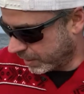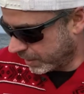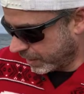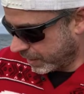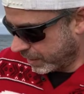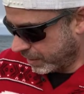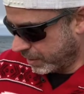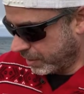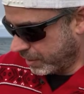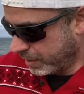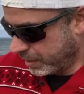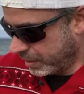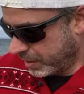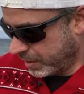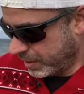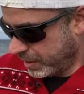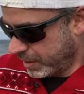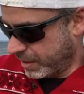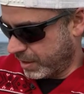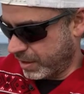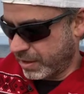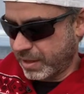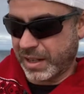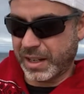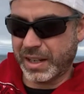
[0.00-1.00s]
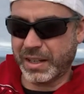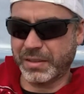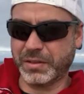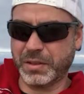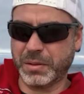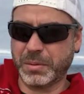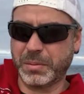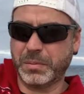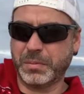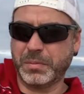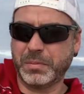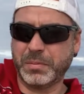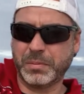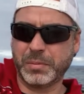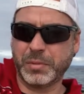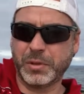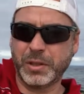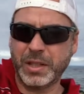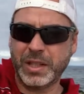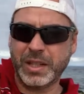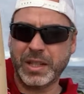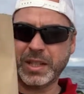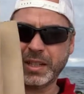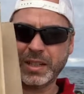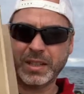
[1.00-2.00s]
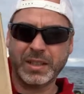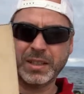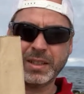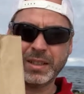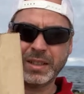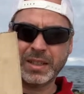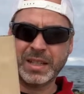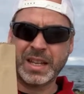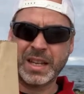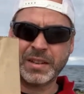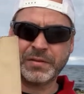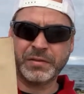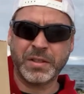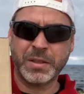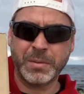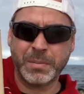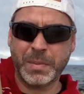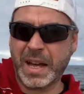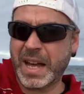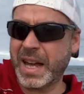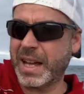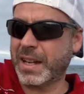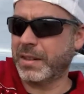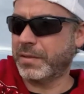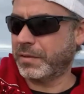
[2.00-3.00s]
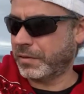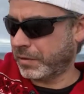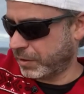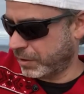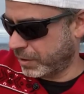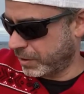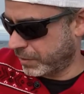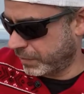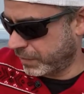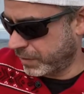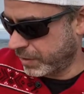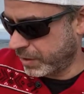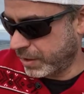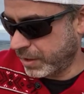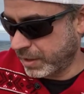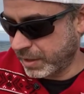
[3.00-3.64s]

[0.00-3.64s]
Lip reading: As you can see here, I have a pretty hefty bag full of,